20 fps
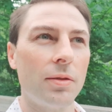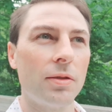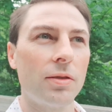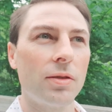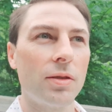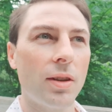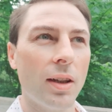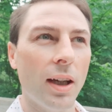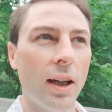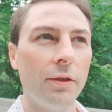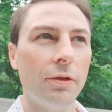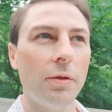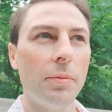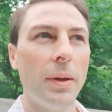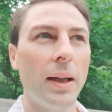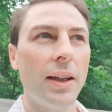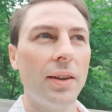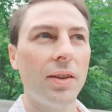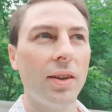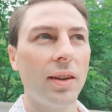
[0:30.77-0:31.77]
Kind of
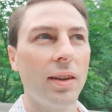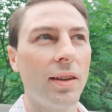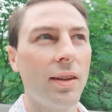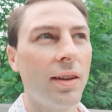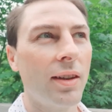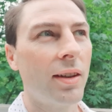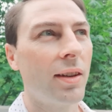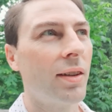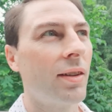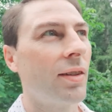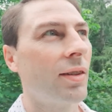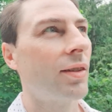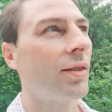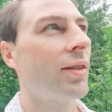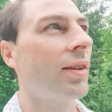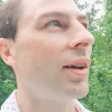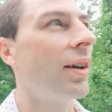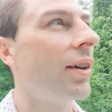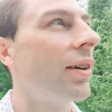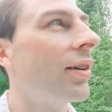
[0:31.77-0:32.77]
amazing.
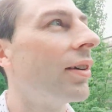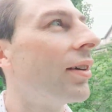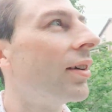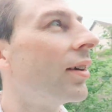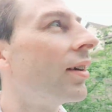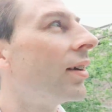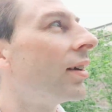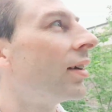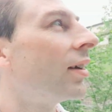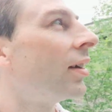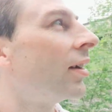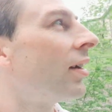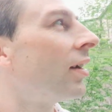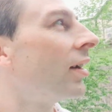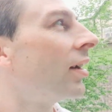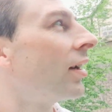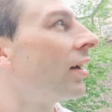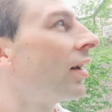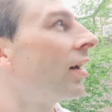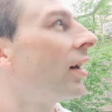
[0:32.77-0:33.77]
So
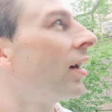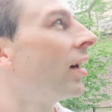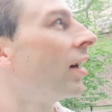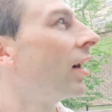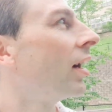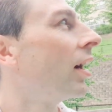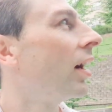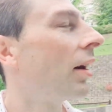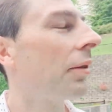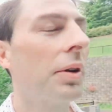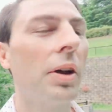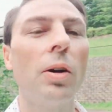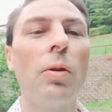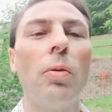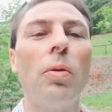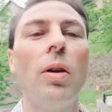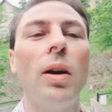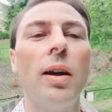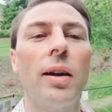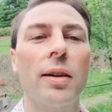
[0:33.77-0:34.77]
I'm gonna
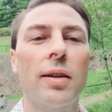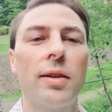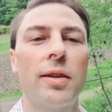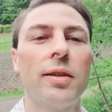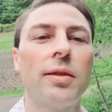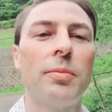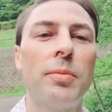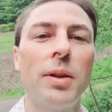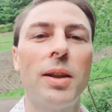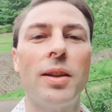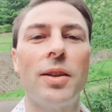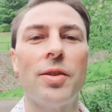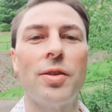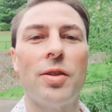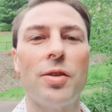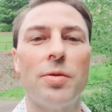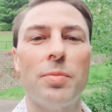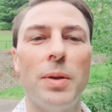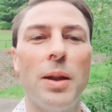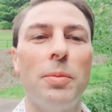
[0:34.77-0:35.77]
walk because
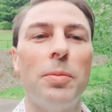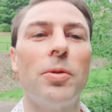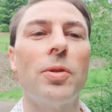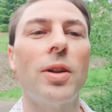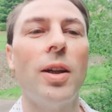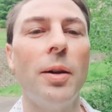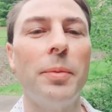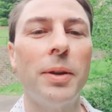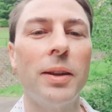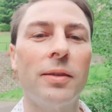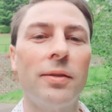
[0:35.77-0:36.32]
there's people coming.